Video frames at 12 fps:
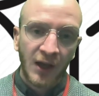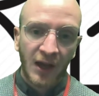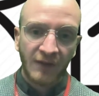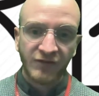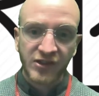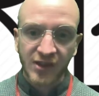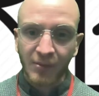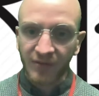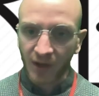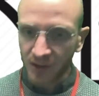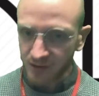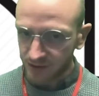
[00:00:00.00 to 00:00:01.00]
And for some
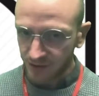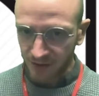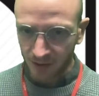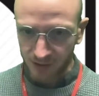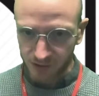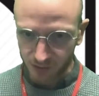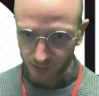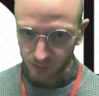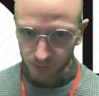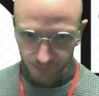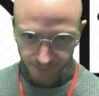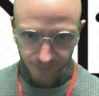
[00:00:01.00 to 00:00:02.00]
of us in our
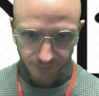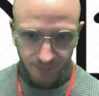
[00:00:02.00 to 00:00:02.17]
school,